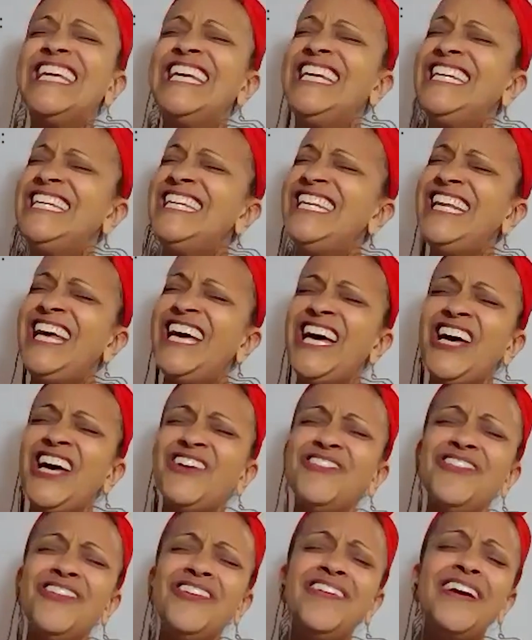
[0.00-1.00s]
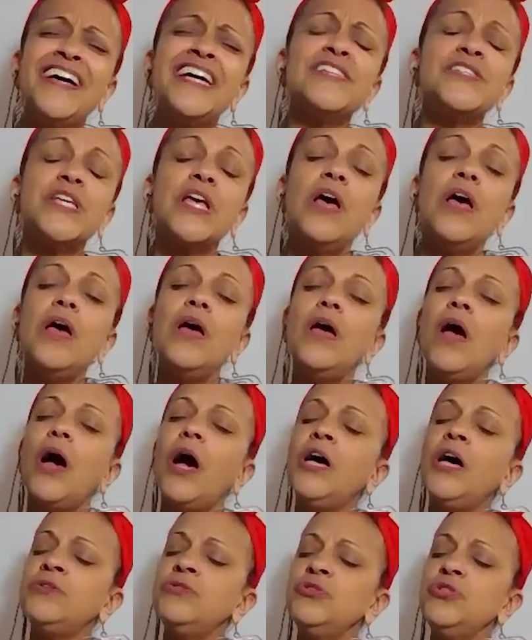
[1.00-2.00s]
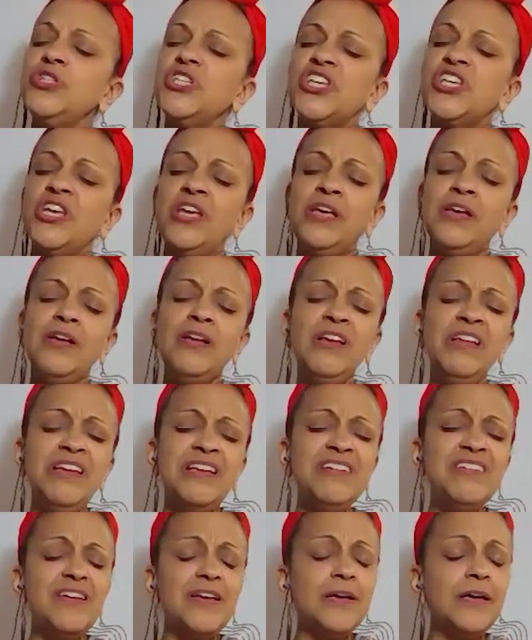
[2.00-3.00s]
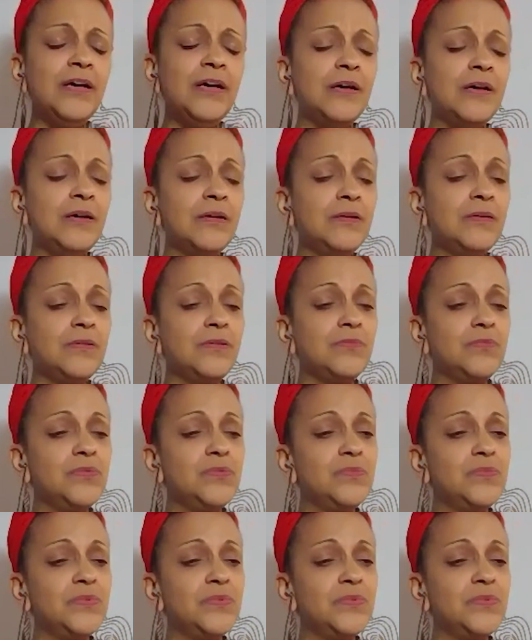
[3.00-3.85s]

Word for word: cannot rest until it comes.